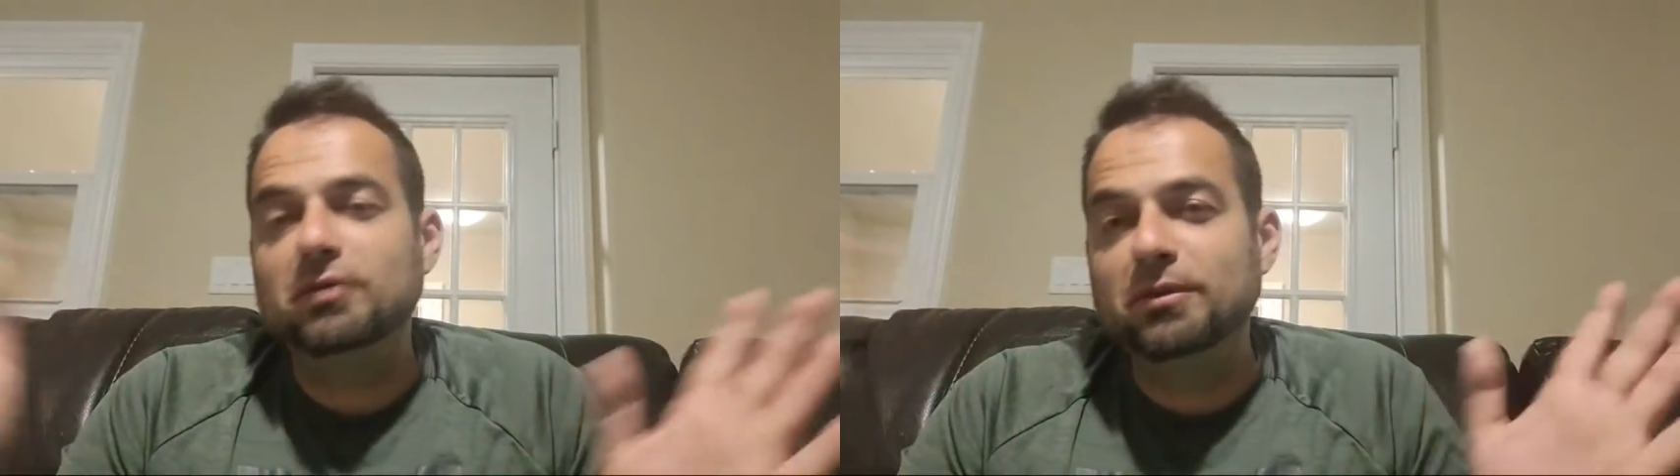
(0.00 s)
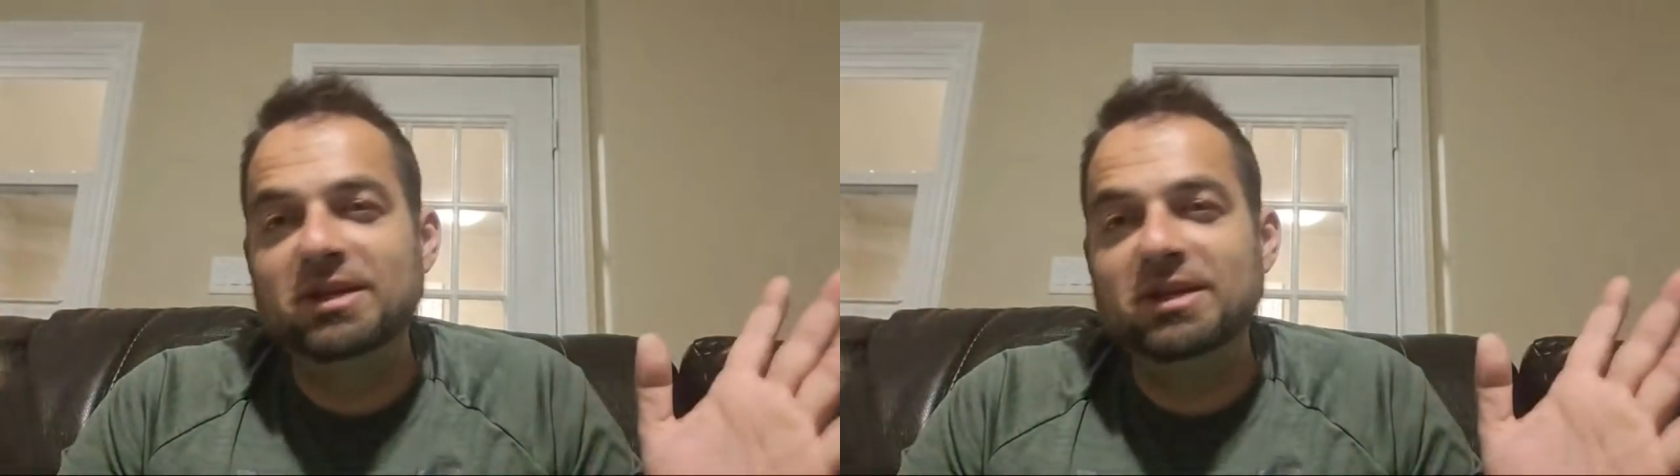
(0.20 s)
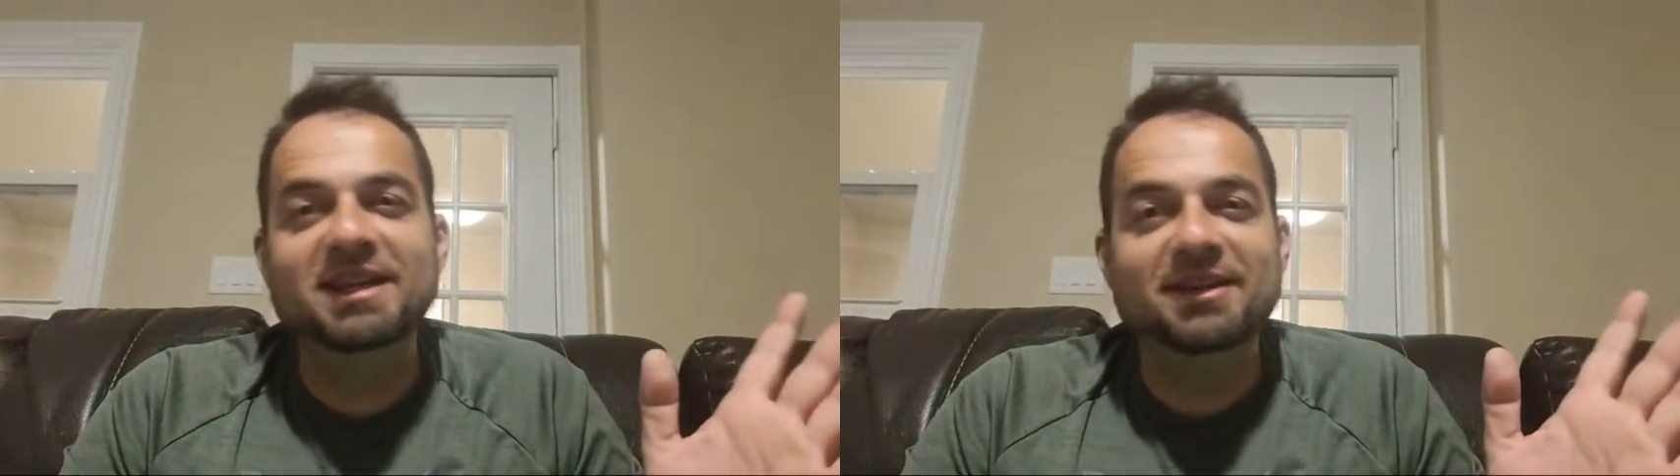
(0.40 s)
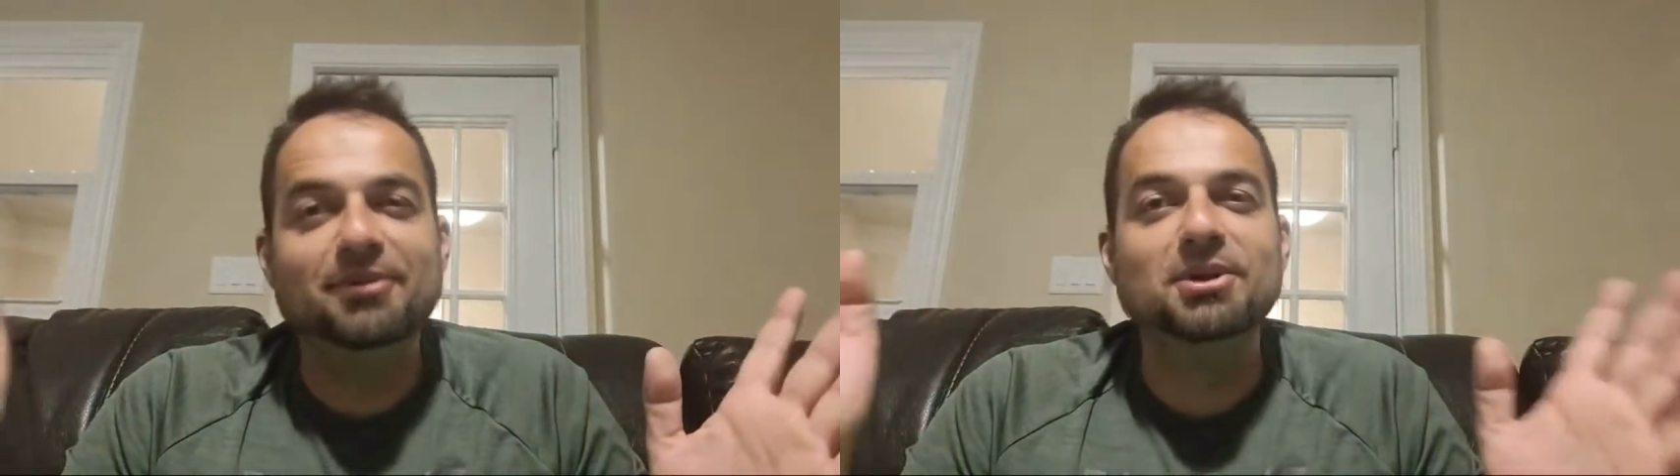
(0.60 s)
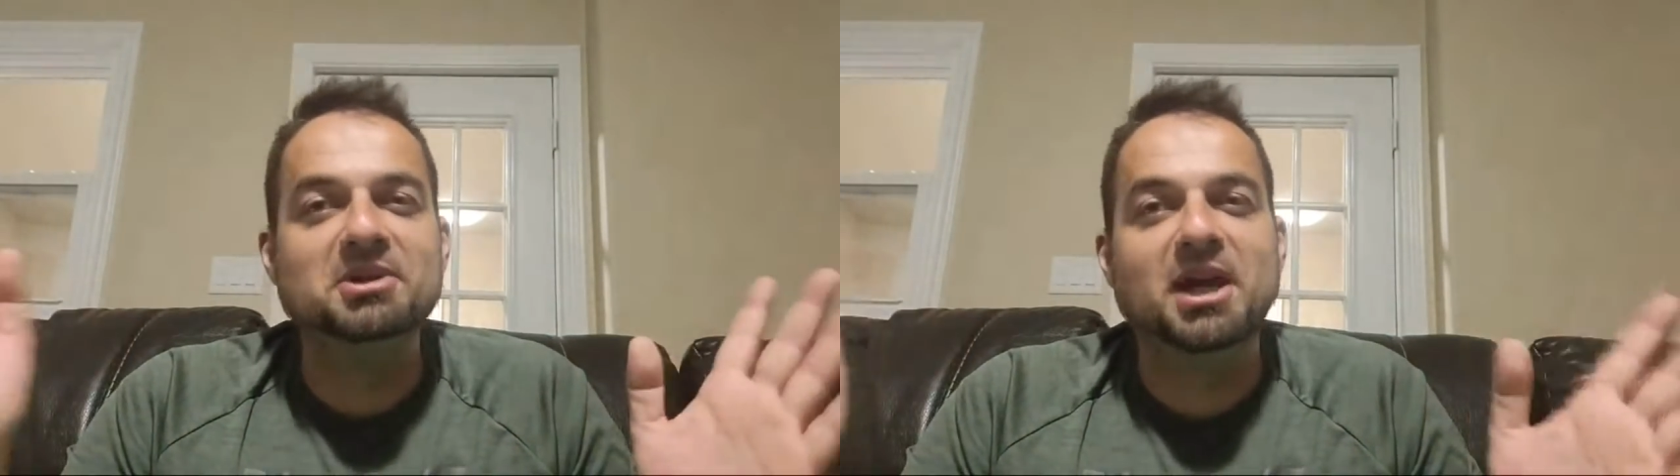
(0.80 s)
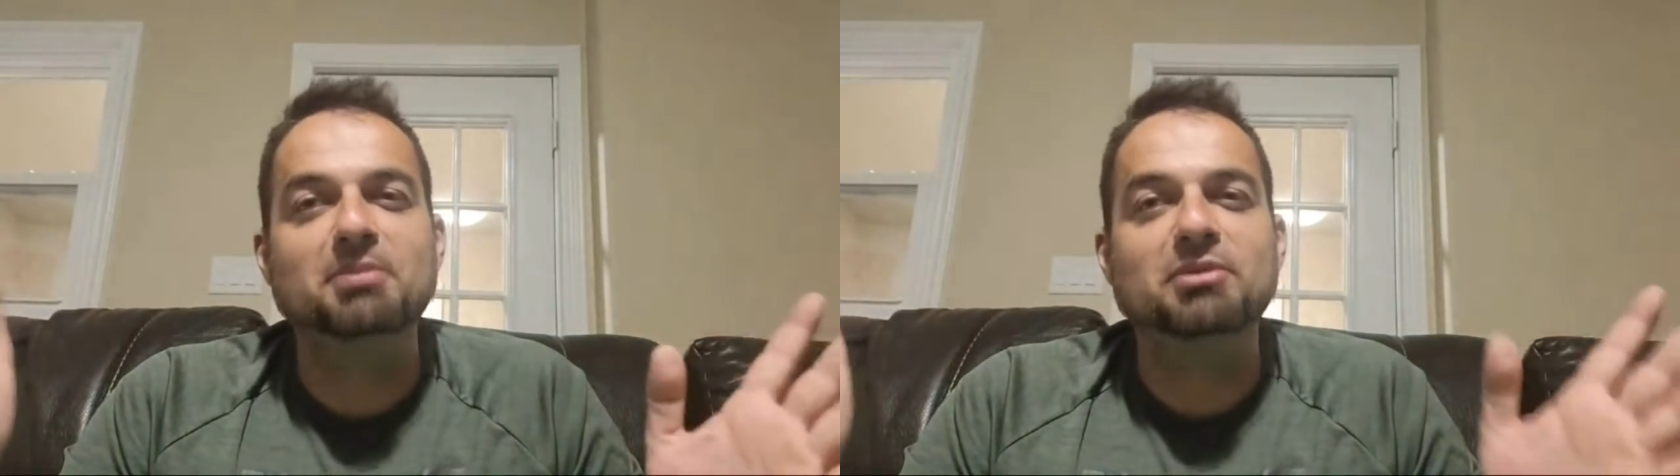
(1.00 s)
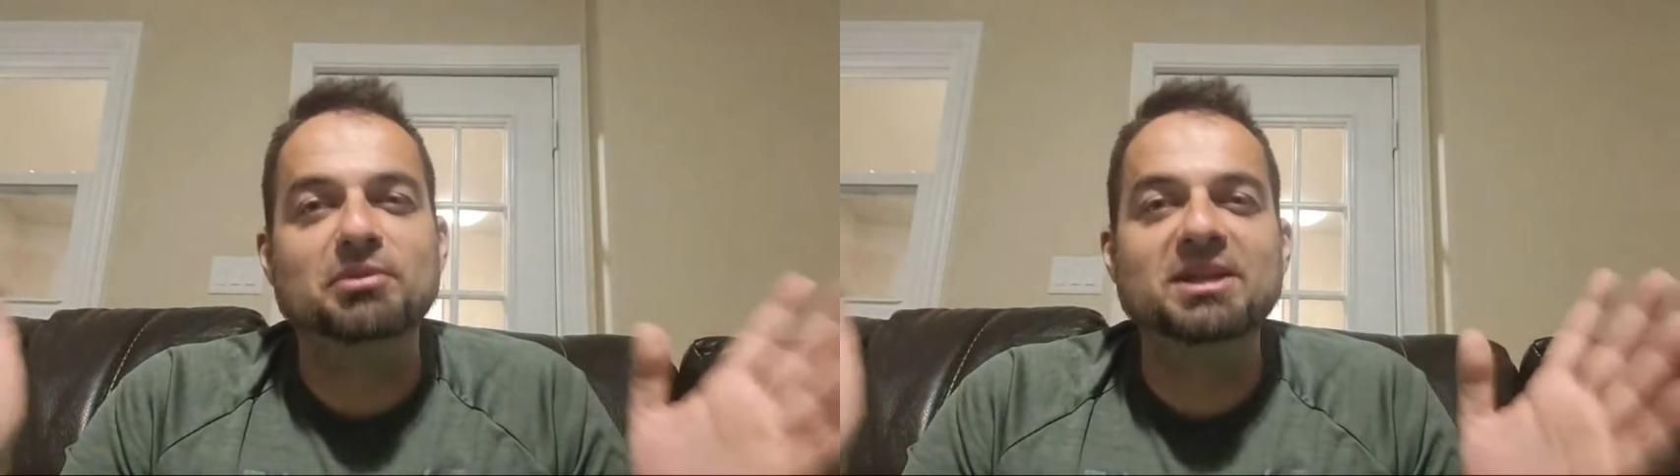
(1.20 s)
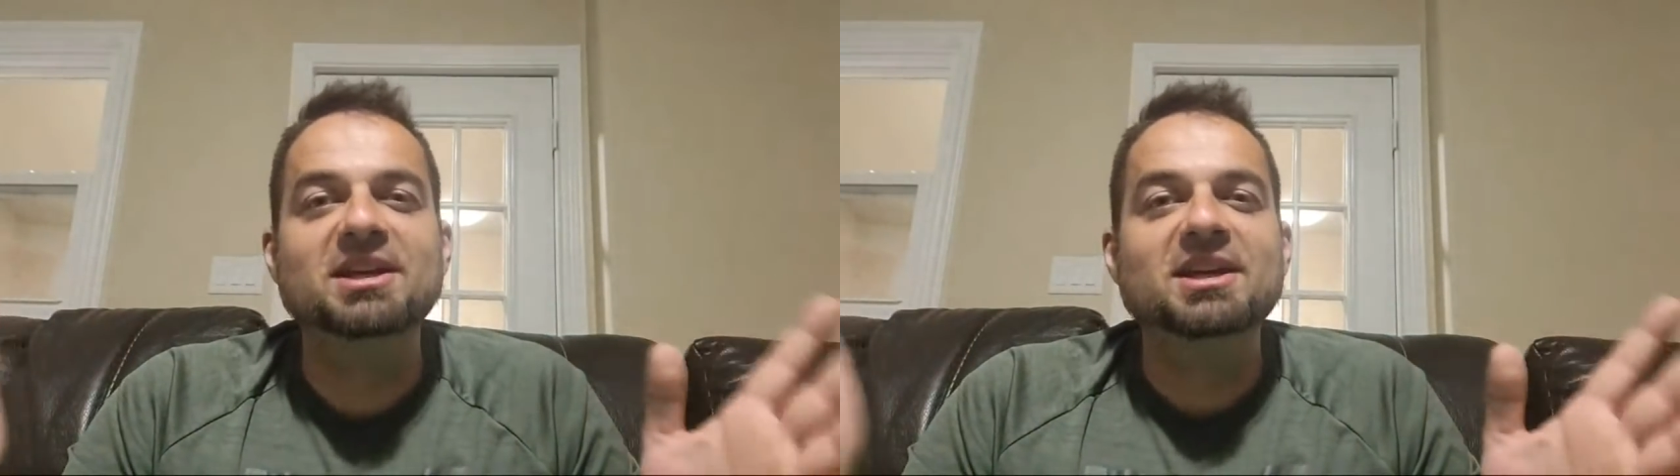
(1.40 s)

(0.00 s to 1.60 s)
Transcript: for me, it really helps me.